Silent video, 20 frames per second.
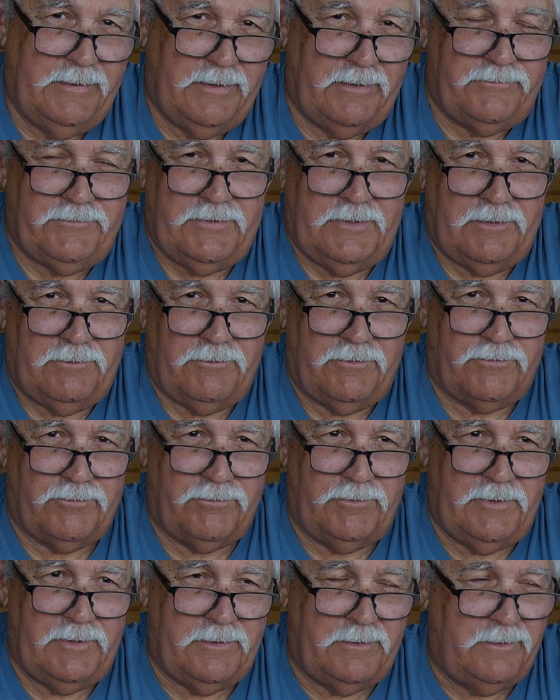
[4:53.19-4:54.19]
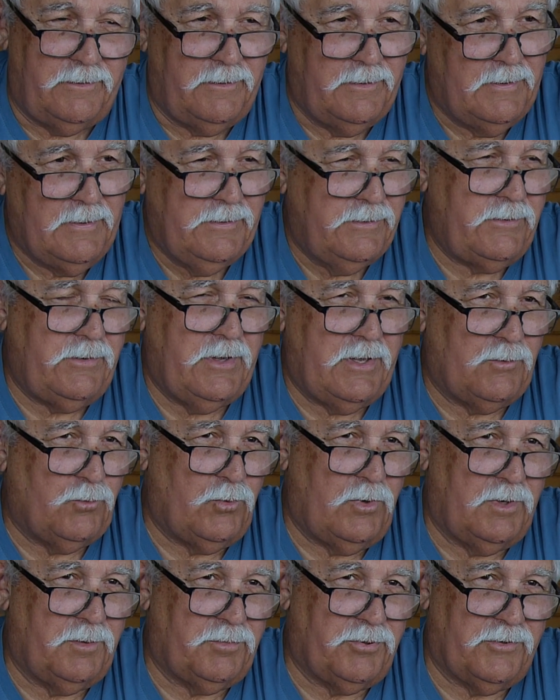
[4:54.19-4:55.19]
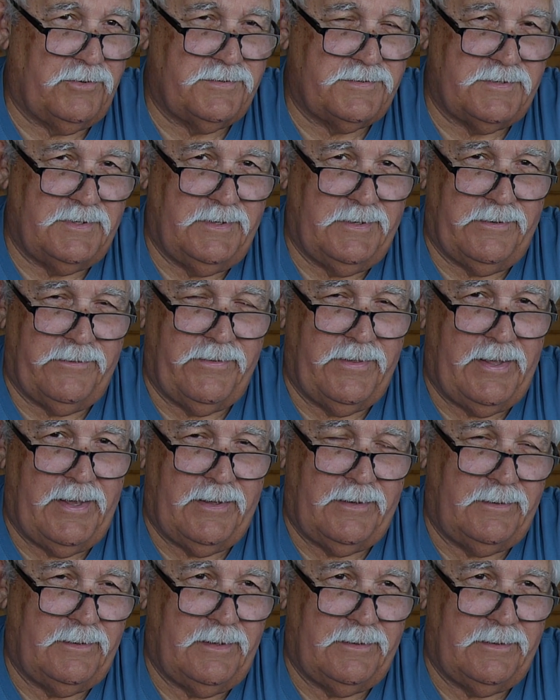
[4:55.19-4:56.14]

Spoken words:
I've done it with 300. You add one person into that,